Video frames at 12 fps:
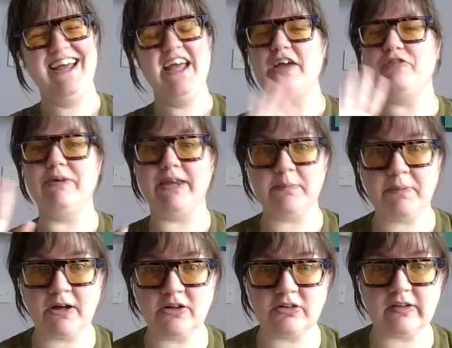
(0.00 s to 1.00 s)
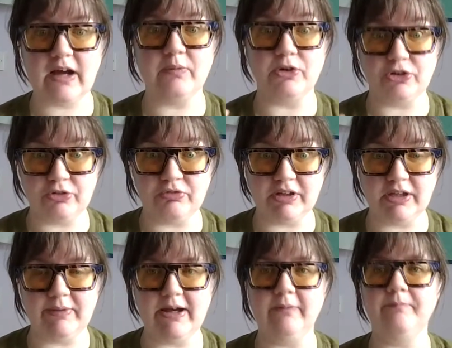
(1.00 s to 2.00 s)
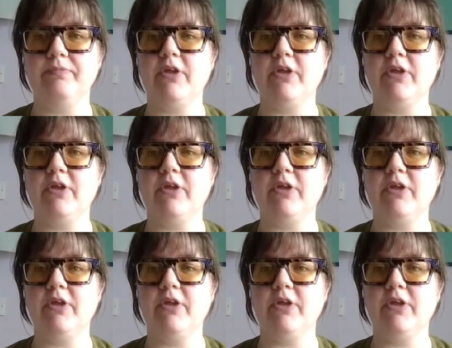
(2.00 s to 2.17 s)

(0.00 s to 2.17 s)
If we keep it under that, we're doing really well.